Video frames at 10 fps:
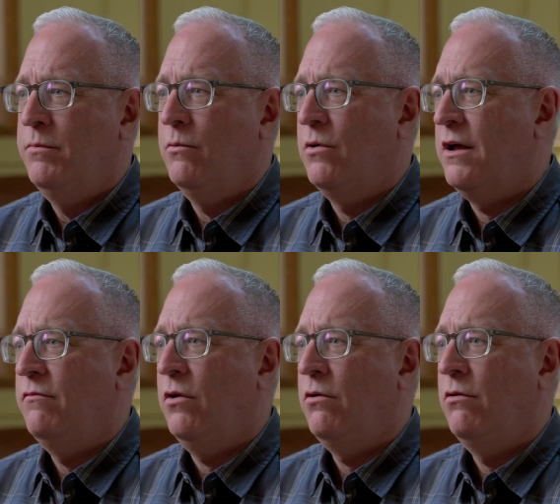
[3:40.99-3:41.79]
But what
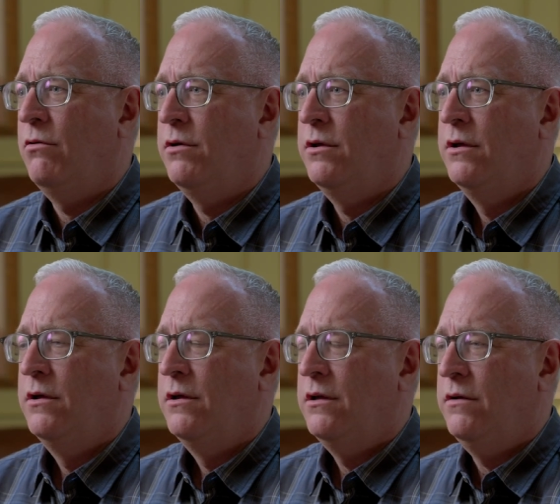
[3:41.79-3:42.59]
I've learned,
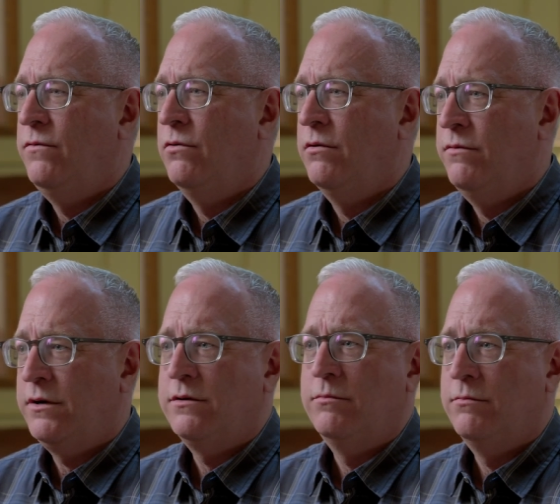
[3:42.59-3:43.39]
if you're a
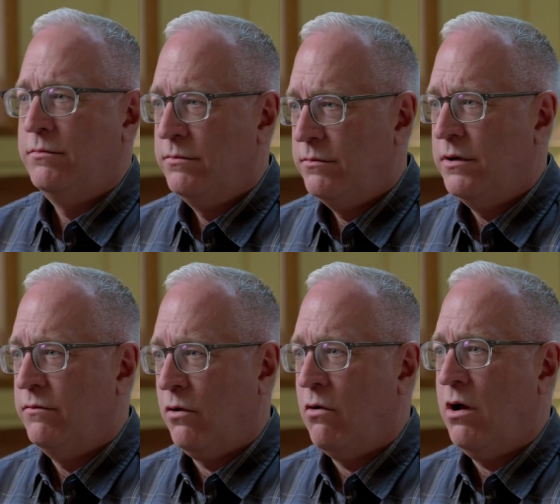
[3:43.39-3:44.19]
victim of
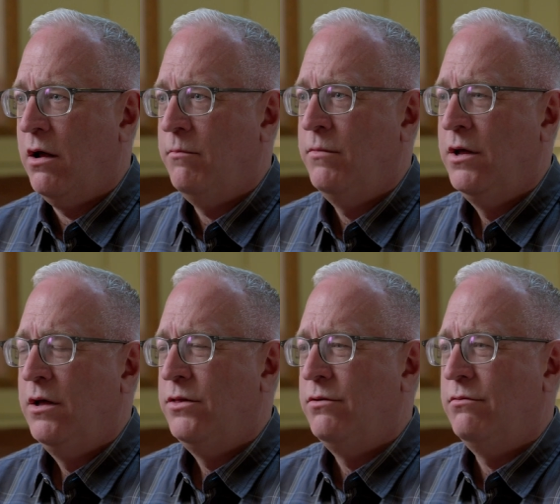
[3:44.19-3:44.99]
a crime,
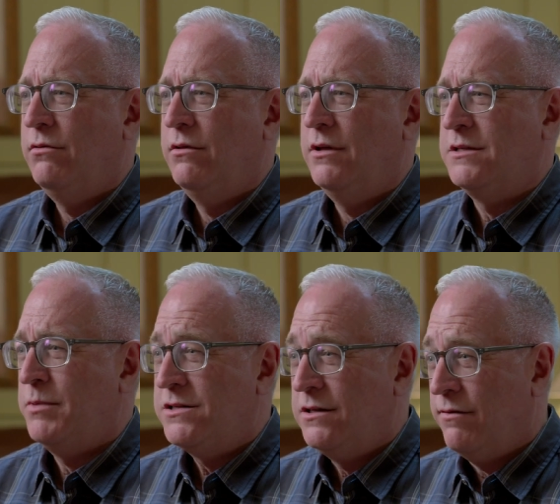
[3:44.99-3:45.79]
there,
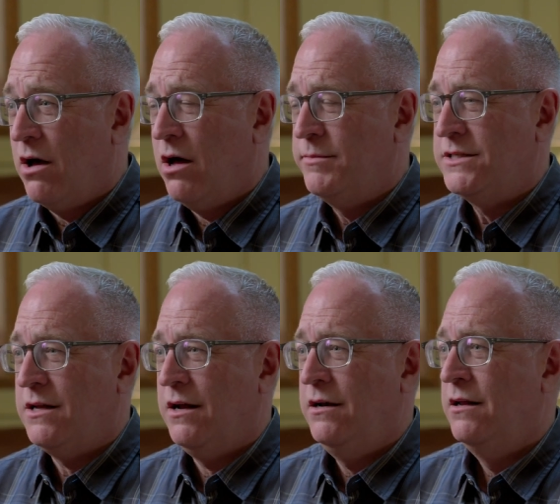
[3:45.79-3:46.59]
especially of a
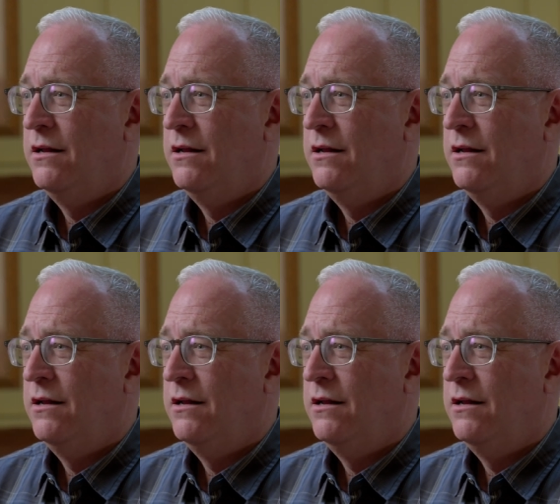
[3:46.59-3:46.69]
homicide,